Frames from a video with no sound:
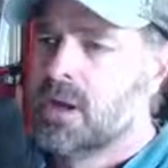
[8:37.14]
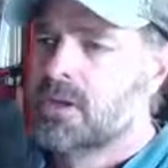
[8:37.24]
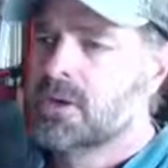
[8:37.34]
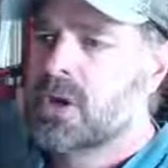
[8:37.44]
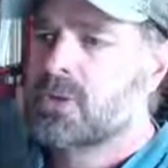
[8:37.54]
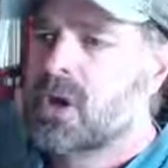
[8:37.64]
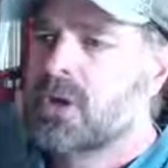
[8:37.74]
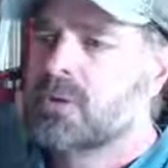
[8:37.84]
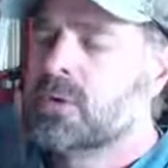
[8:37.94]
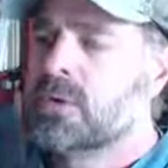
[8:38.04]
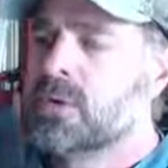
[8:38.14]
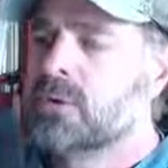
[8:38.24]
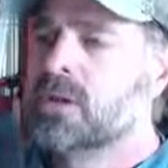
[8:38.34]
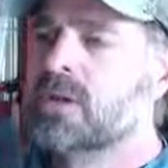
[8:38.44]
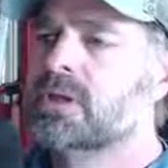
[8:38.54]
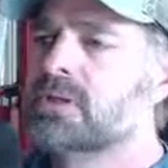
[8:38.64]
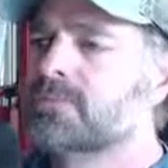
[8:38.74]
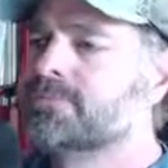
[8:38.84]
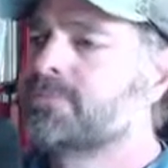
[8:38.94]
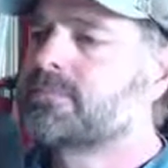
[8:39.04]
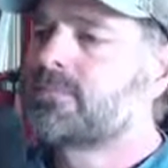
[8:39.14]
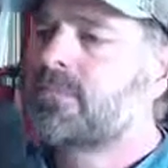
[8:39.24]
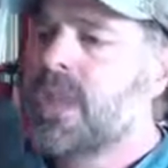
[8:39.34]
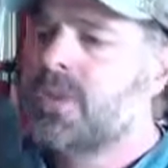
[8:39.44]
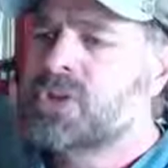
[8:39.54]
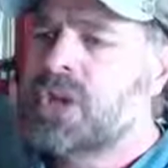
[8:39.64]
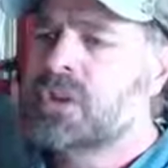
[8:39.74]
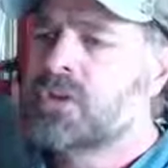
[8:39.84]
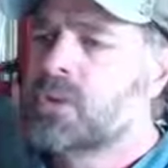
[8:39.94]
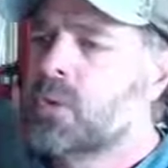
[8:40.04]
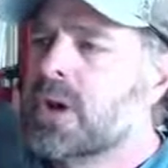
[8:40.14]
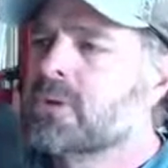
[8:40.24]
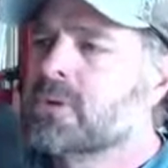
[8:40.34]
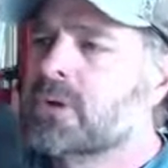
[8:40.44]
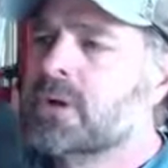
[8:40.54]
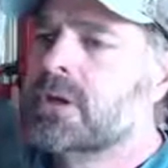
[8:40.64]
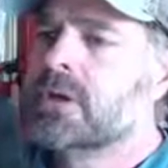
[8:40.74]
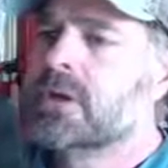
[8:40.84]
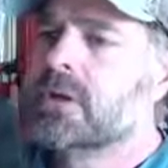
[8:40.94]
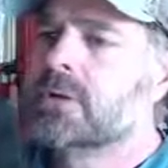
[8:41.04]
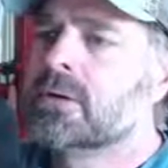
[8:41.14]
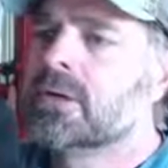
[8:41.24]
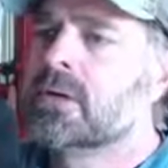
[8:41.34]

So I'm calling with the threes. I'm checking to the razor here,